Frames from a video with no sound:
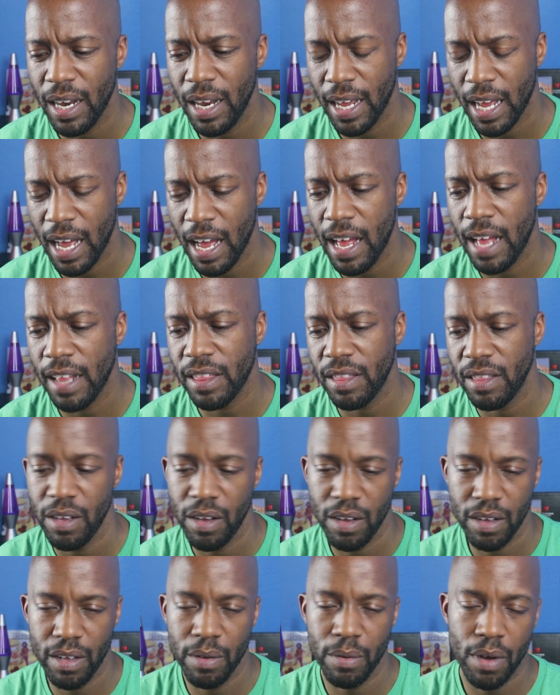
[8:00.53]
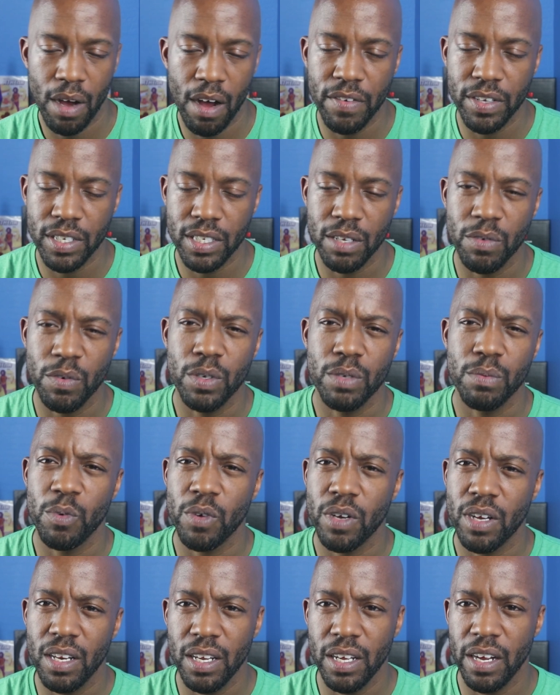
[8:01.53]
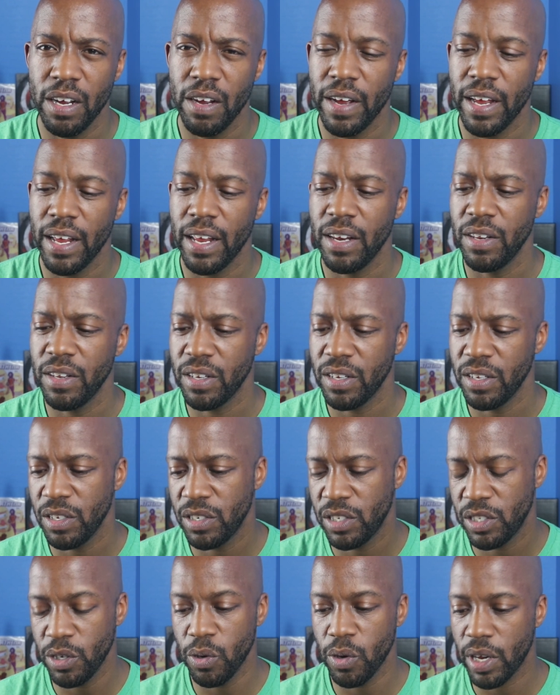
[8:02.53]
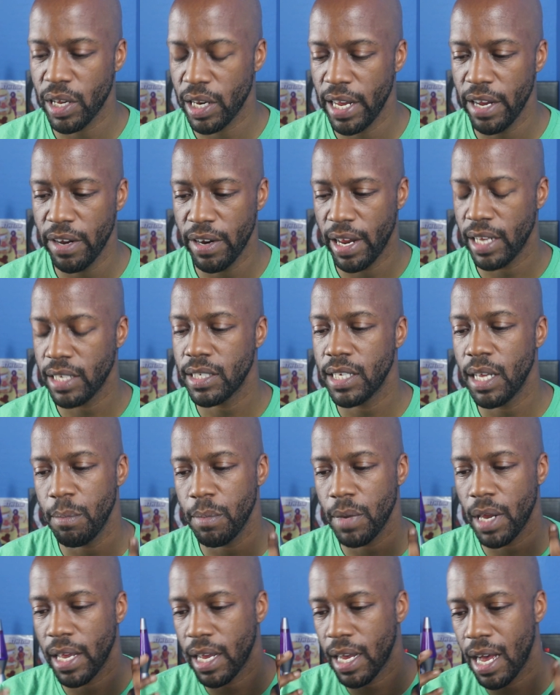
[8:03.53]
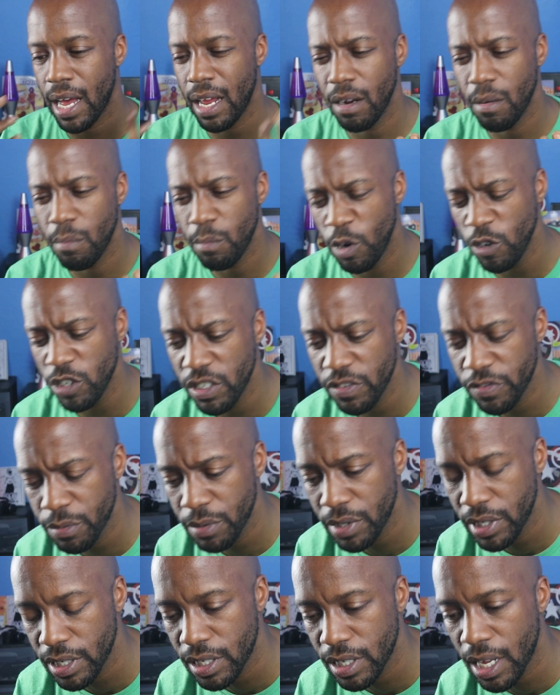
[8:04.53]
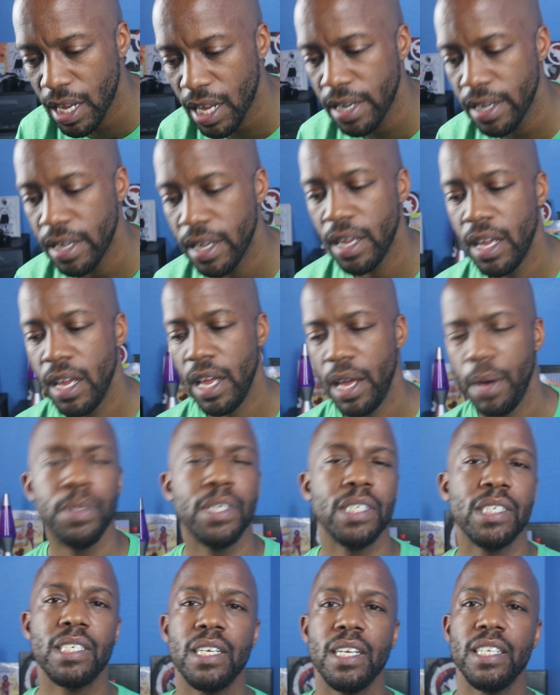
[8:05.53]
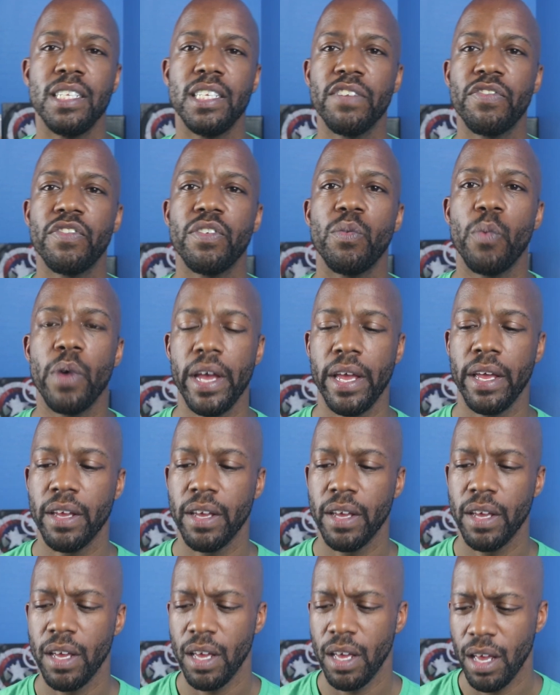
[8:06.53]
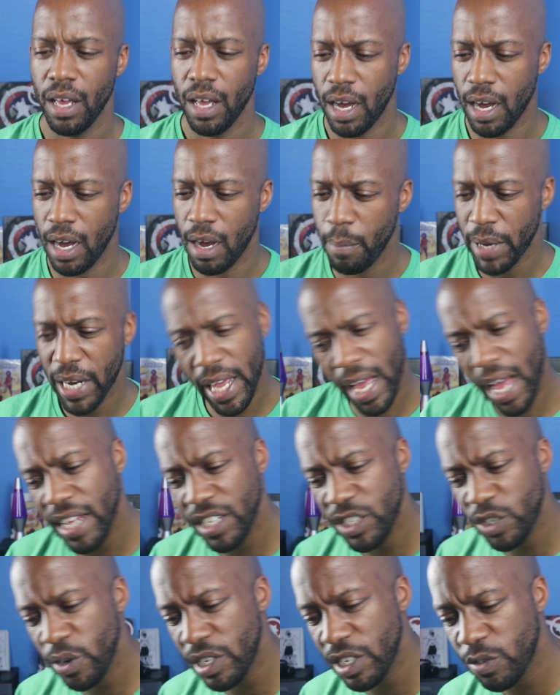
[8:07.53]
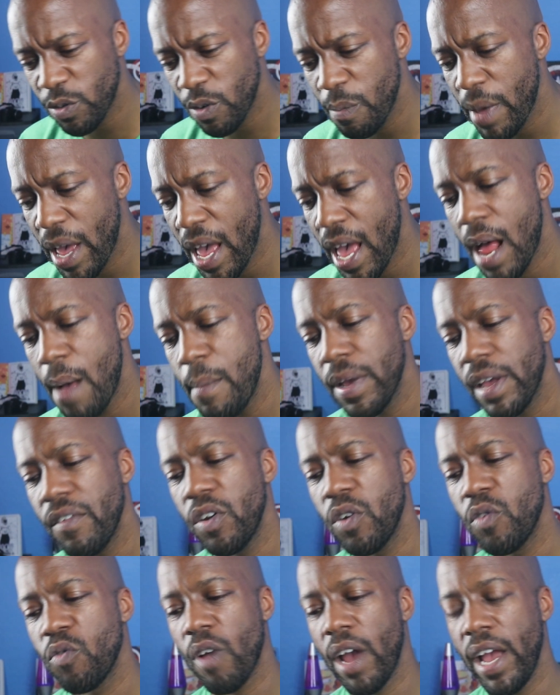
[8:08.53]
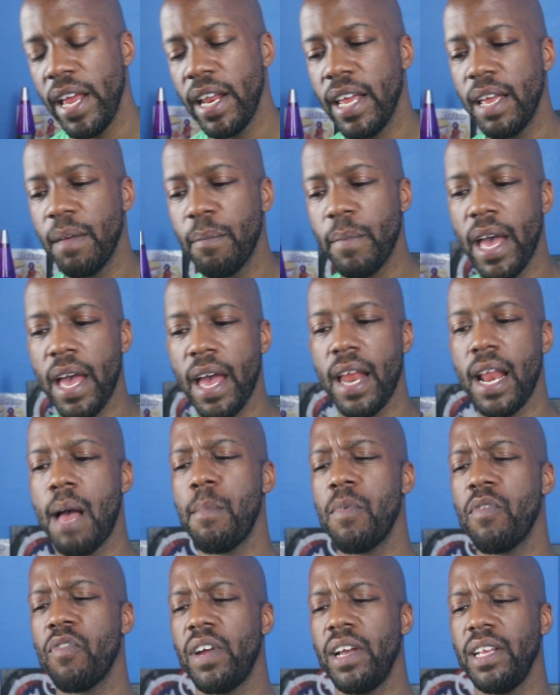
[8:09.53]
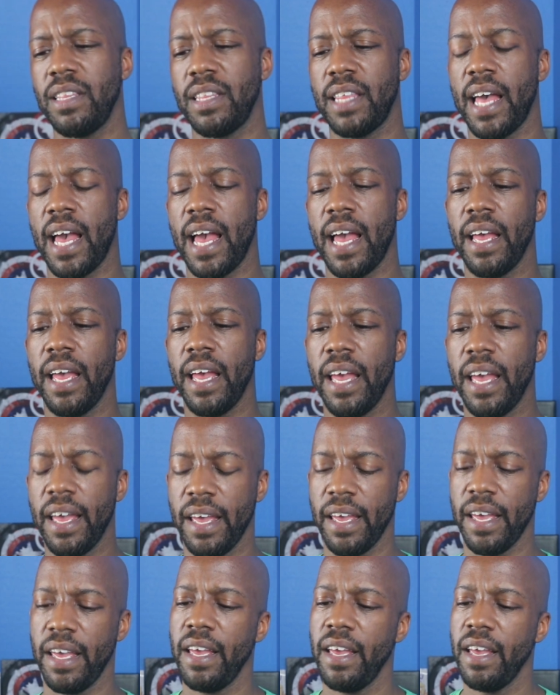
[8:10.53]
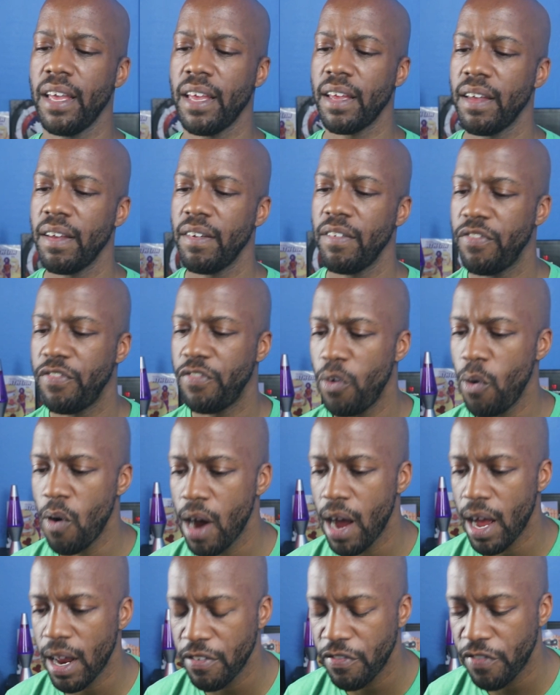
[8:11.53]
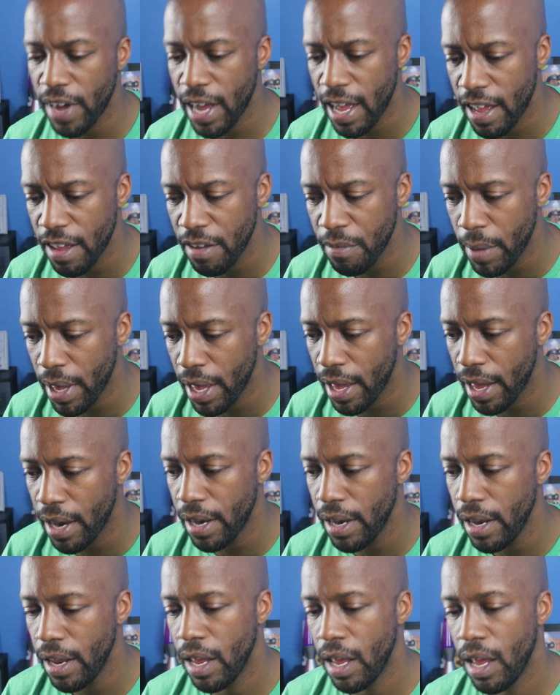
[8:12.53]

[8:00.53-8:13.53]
Like, I obviously it was more clear, and you still can hear that same like kind of emotion from 6ix9ine. It was just in a different way. But yeah, I enjoyed this one, man. I'm gonna give it a rating, man. I'm gonna rate that a 4 out of 5, man.